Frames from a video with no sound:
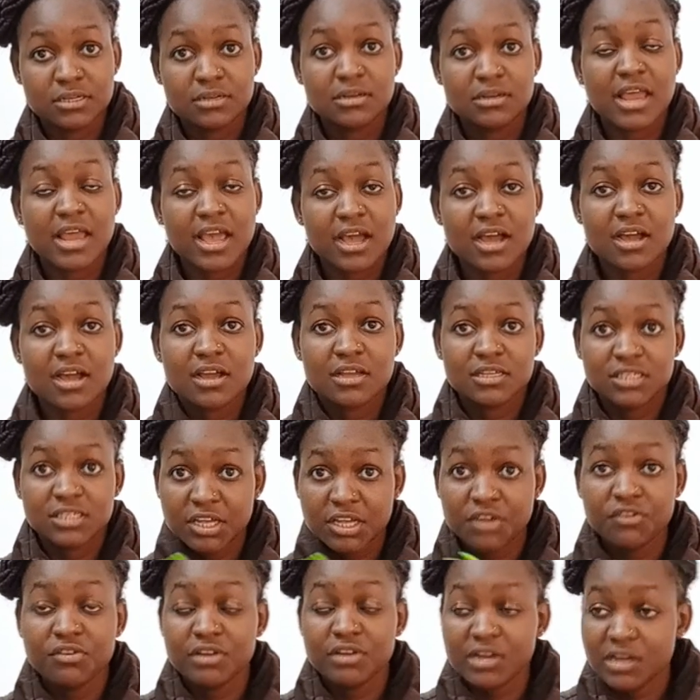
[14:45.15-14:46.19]
Like,
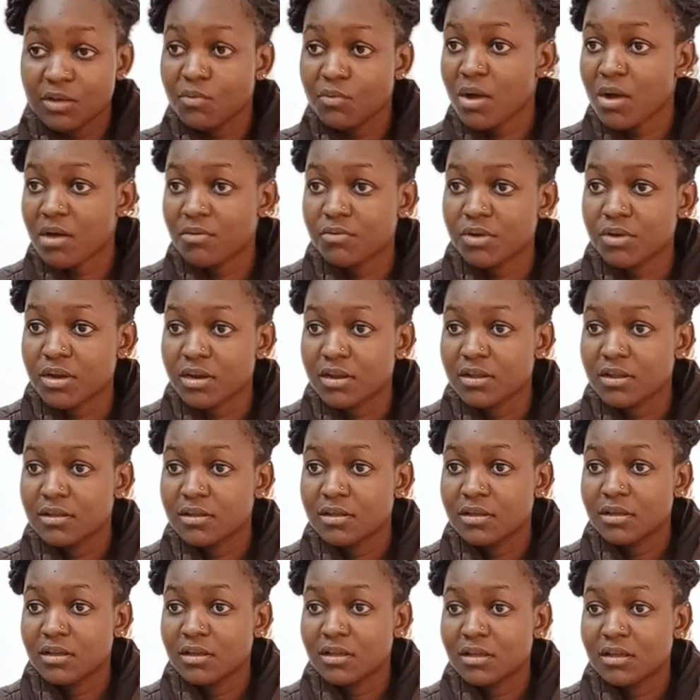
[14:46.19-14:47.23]
genuinely wowed.
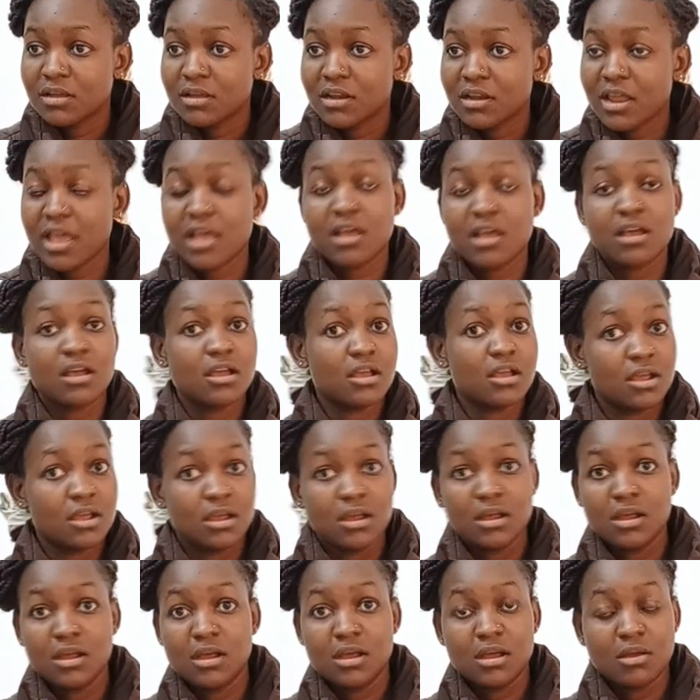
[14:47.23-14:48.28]
Like,
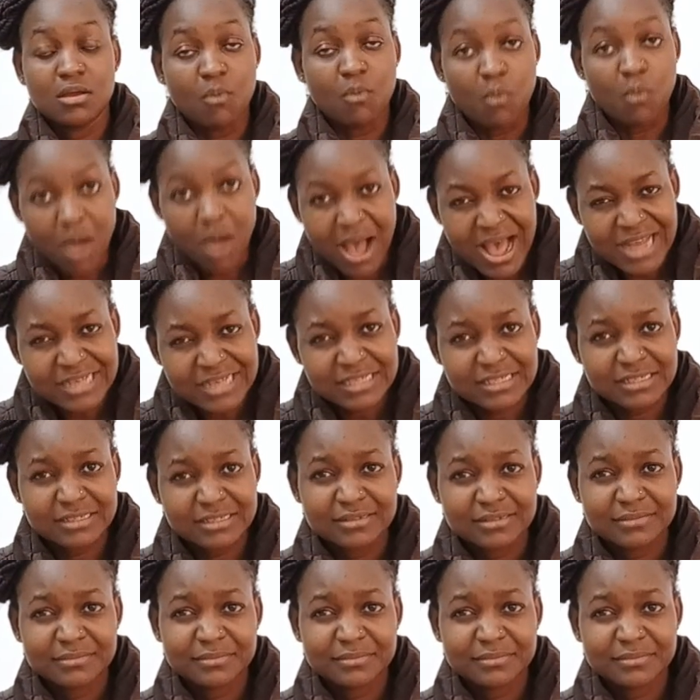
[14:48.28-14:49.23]
what?